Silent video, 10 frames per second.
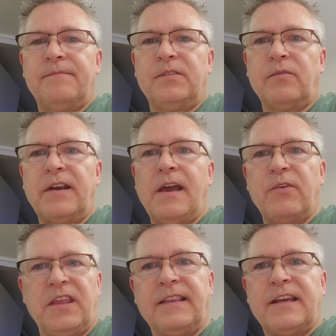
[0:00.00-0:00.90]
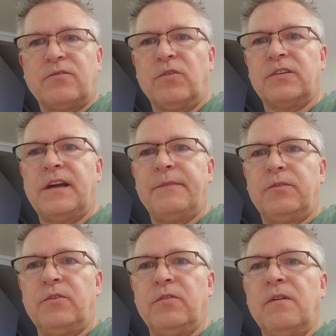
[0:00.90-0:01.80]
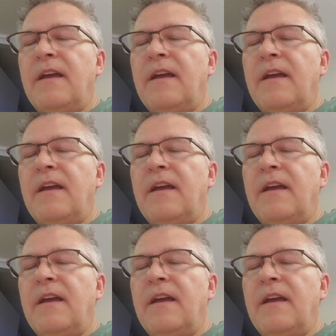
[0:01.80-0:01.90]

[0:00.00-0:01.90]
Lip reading: So right now we think that's where it's coming through.